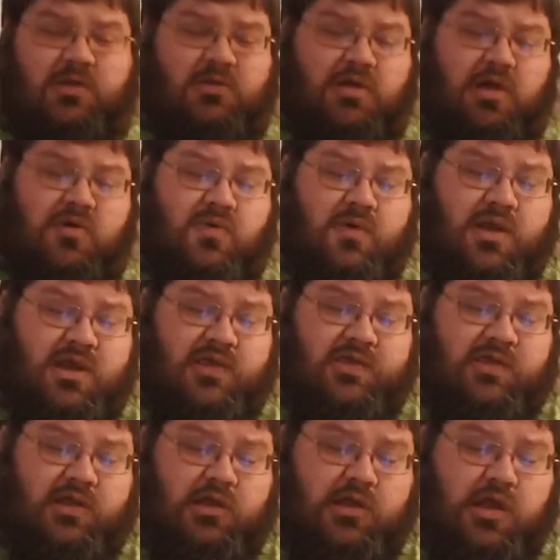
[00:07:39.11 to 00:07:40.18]
you know who it is
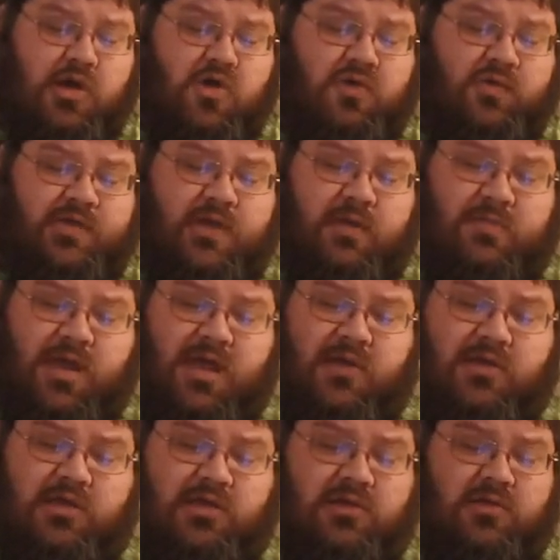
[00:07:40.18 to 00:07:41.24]
and you know who's coming
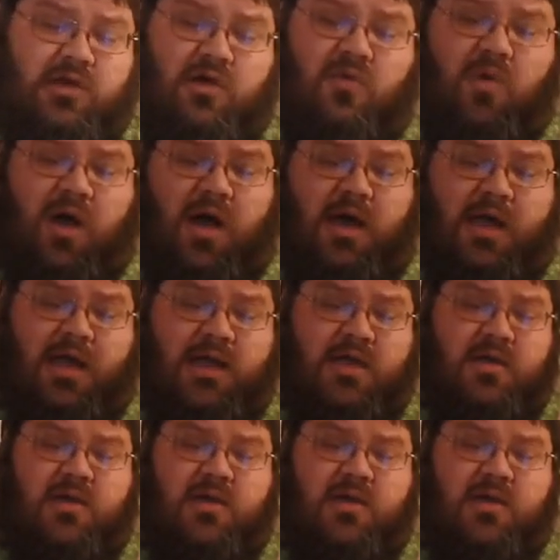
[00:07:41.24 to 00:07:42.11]
out and you know why.